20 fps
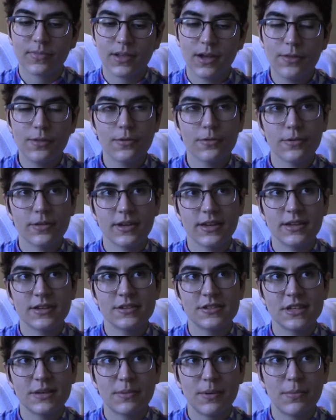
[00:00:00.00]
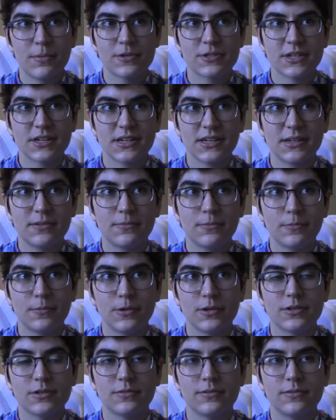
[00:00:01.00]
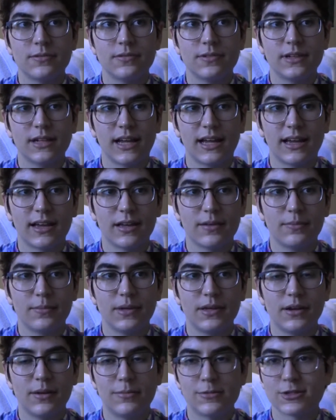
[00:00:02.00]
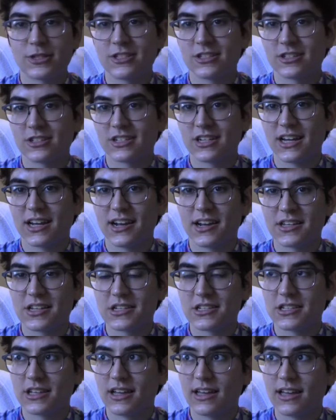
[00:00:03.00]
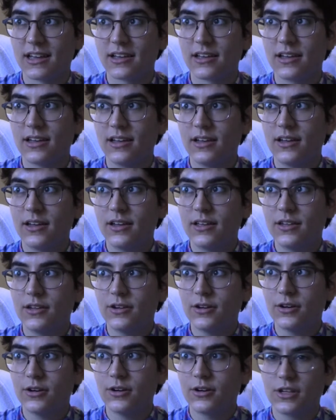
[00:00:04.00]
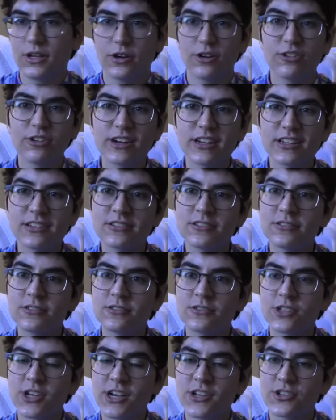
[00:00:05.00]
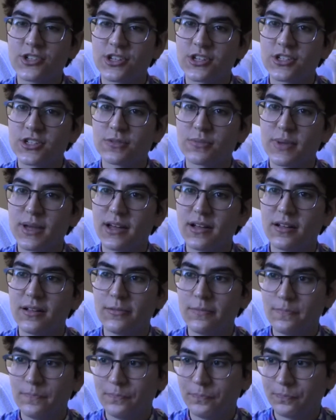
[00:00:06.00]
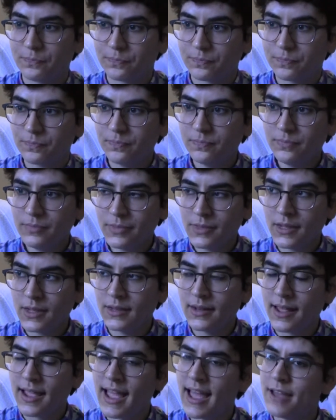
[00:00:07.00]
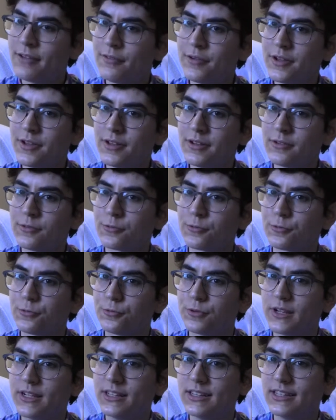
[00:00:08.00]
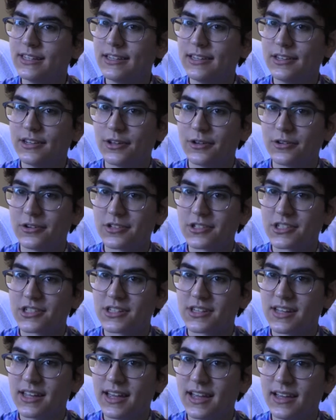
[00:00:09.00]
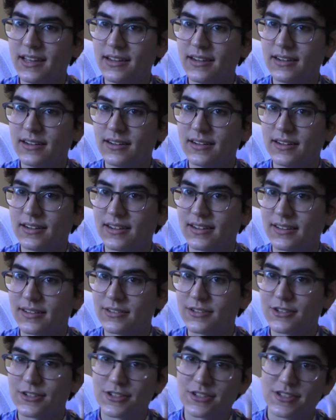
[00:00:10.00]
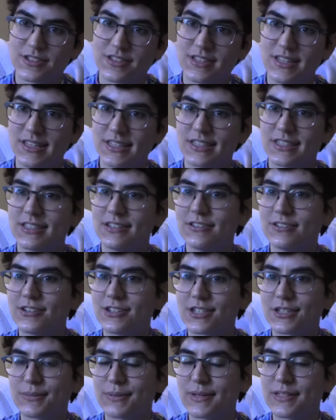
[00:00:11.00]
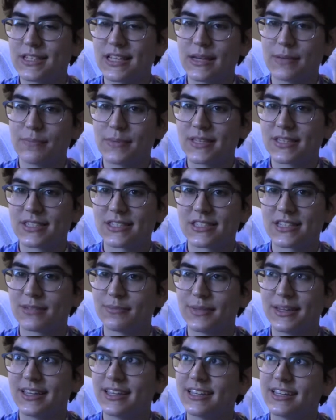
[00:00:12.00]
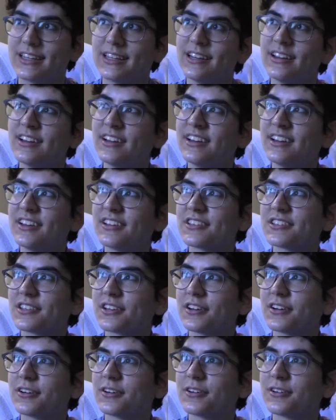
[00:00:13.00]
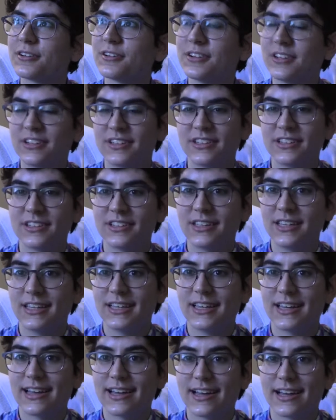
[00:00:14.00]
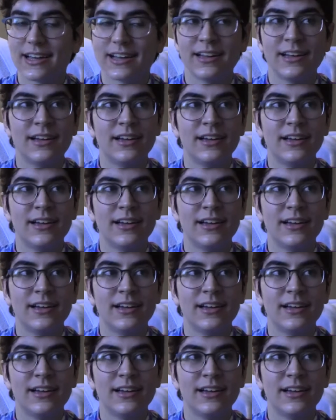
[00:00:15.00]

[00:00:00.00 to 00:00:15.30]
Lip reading: Other things that people said would like be almost instantaneous is like your urine changing smell, and I haven't really noticed that. It still just smells like piss to me. So yeah,